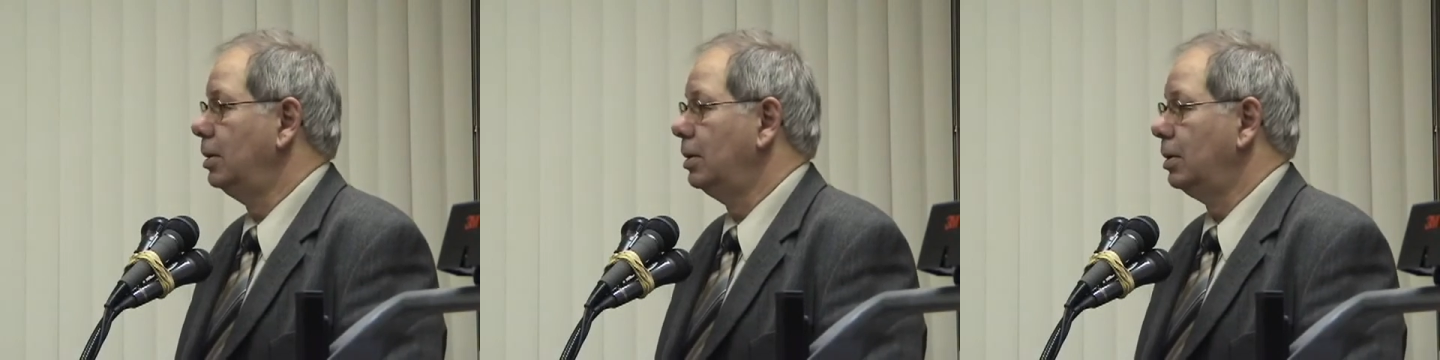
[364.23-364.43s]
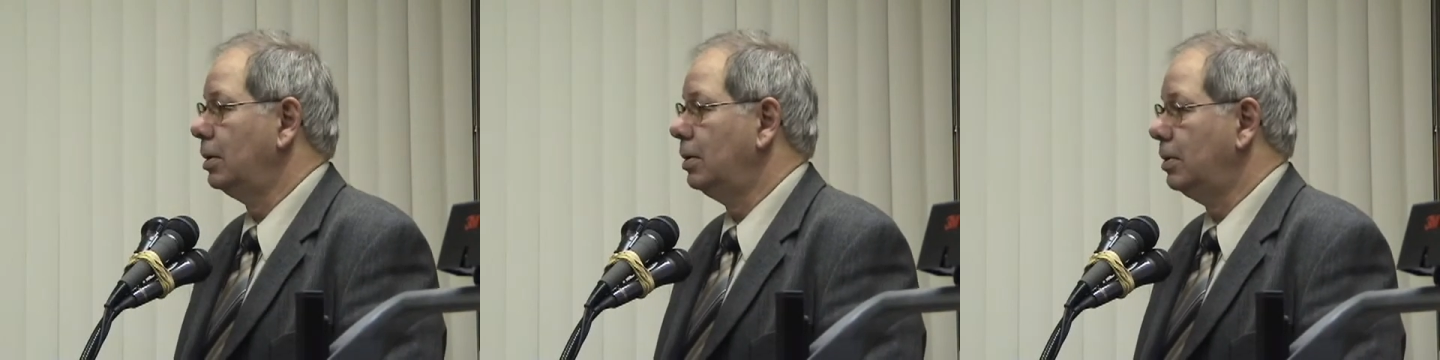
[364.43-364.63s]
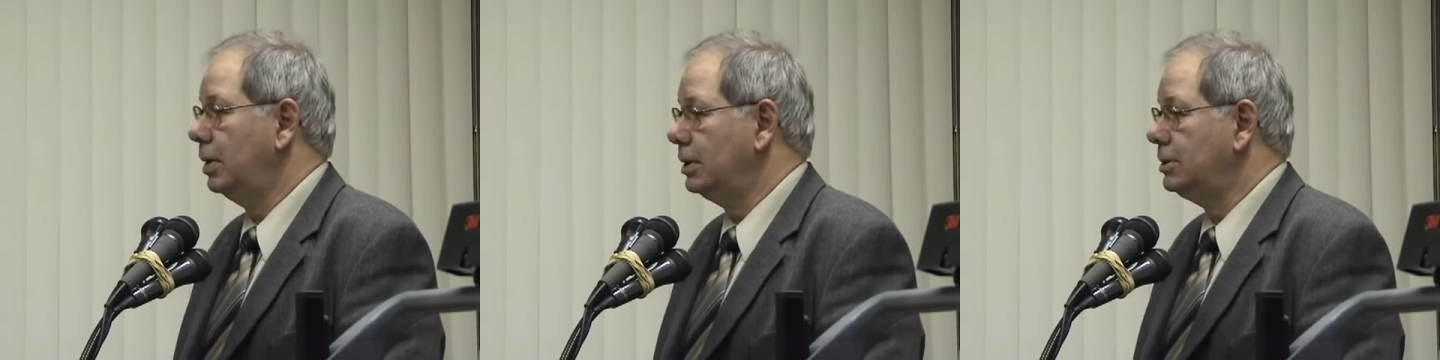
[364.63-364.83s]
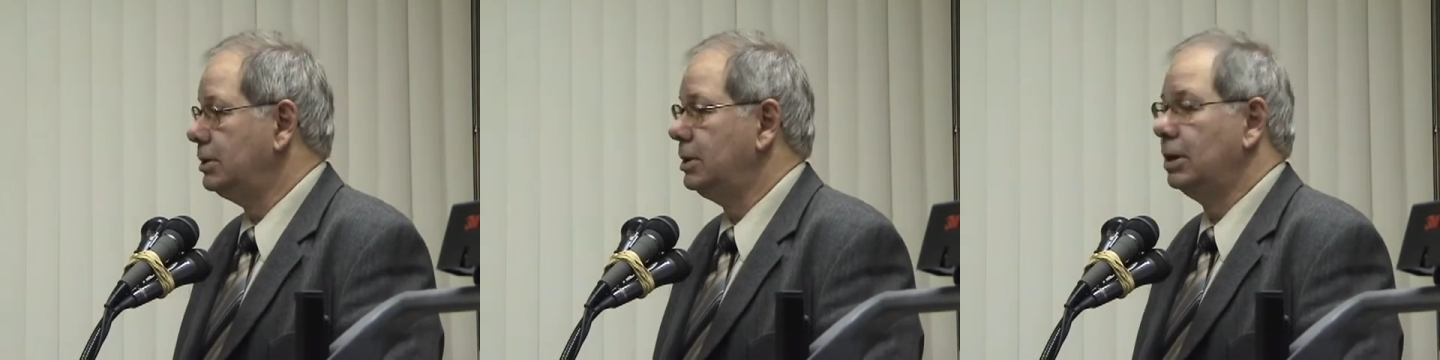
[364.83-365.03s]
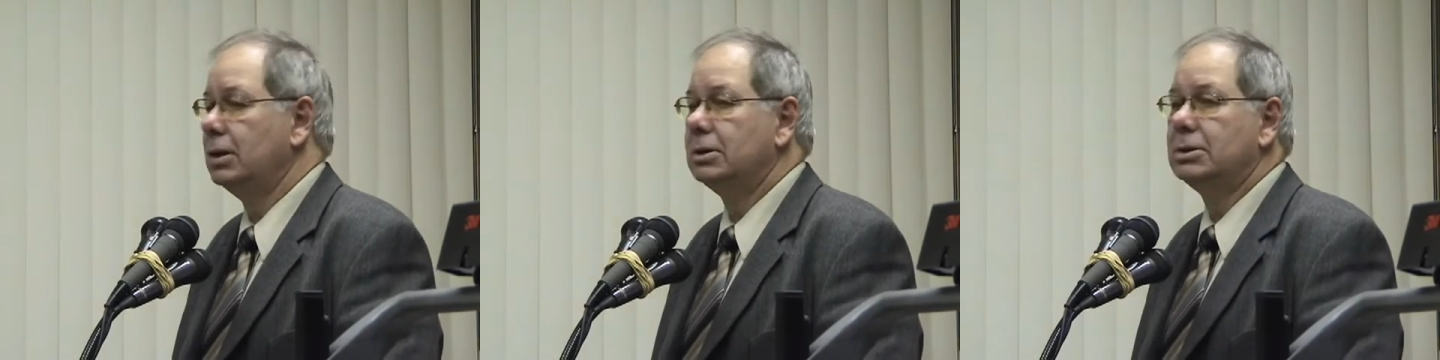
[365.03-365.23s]

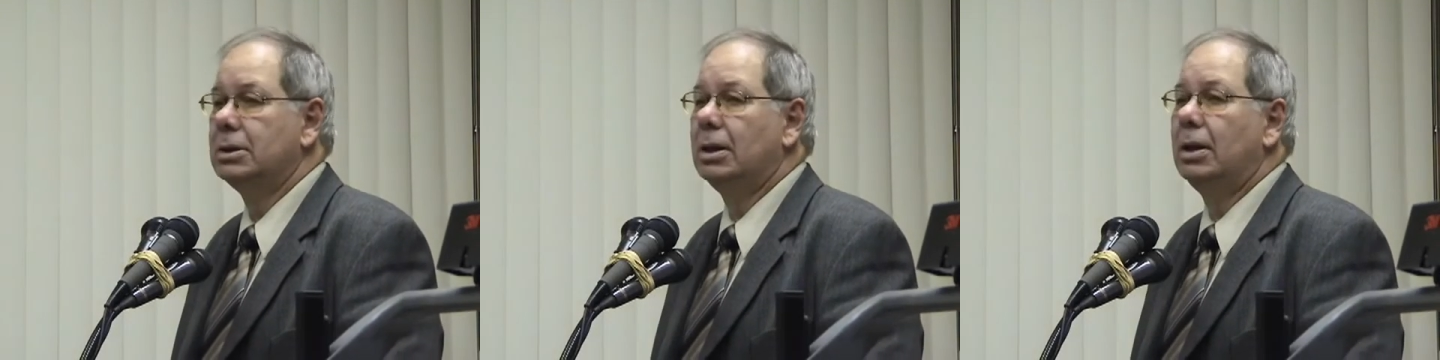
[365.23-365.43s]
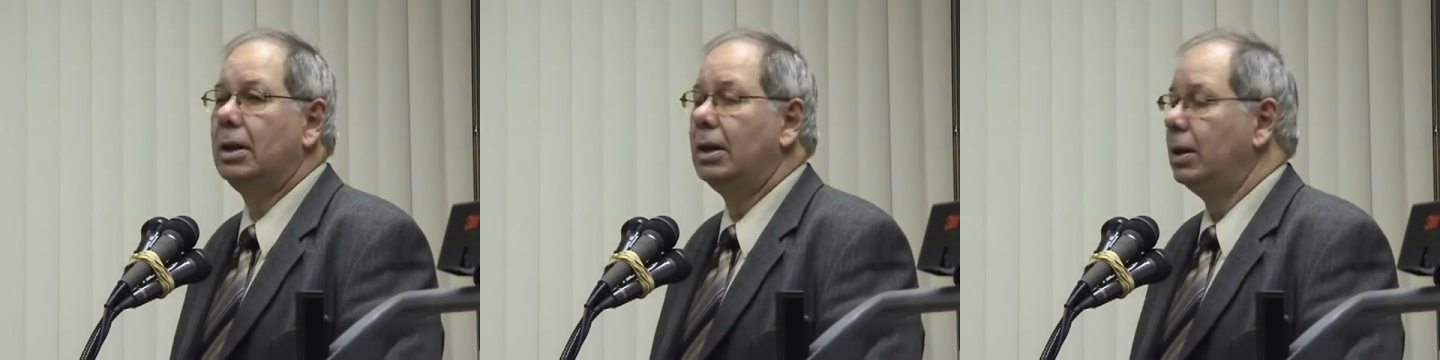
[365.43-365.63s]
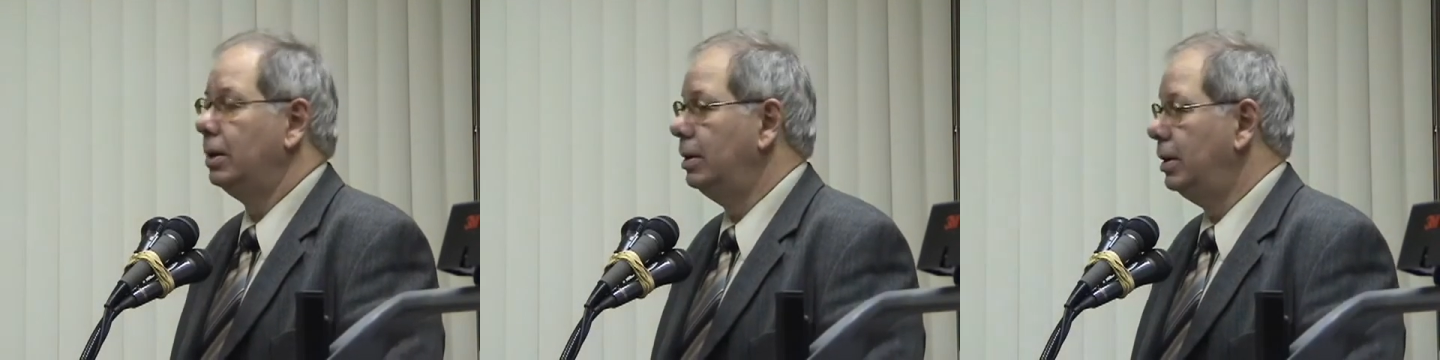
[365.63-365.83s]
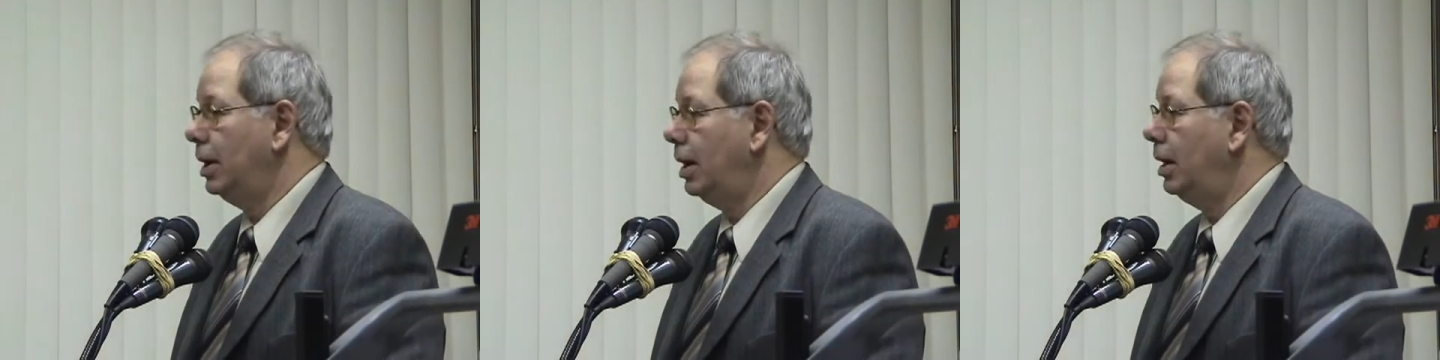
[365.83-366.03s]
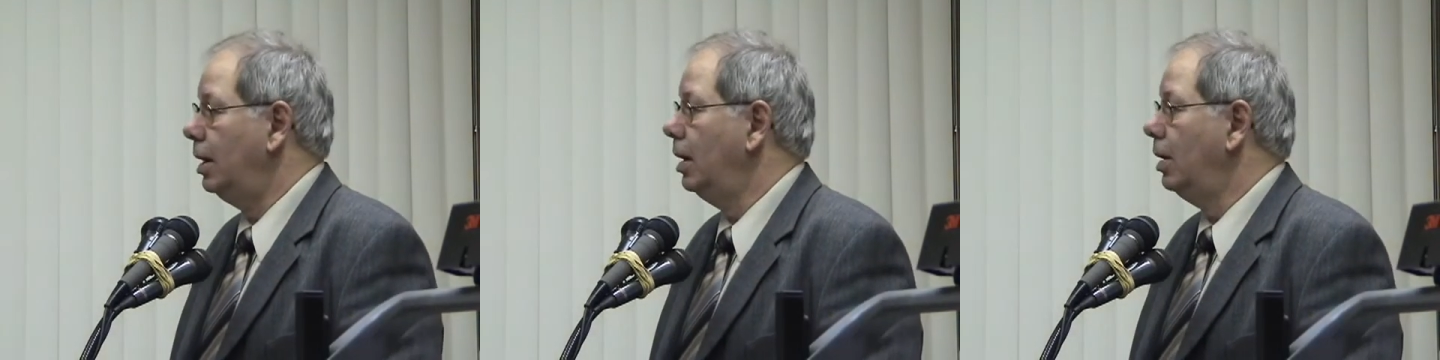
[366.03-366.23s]
Christians,
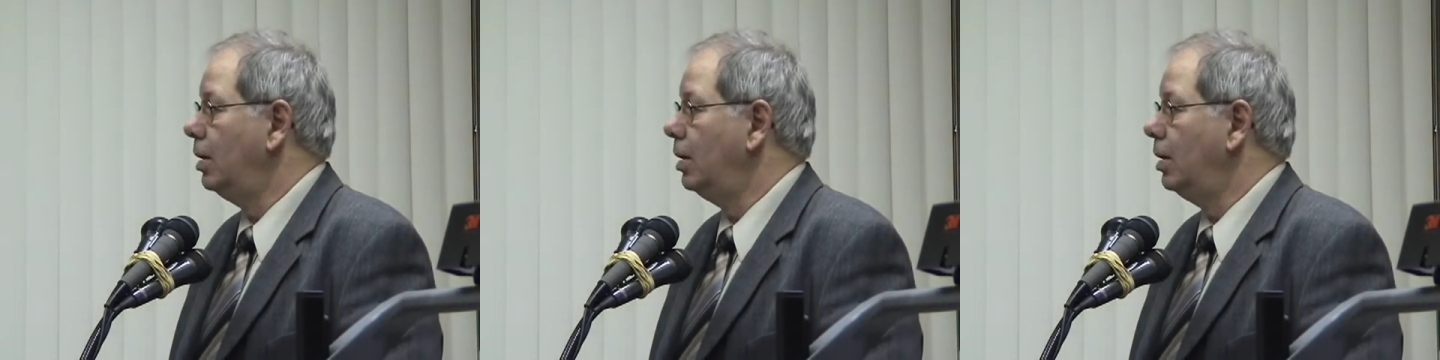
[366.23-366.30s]
they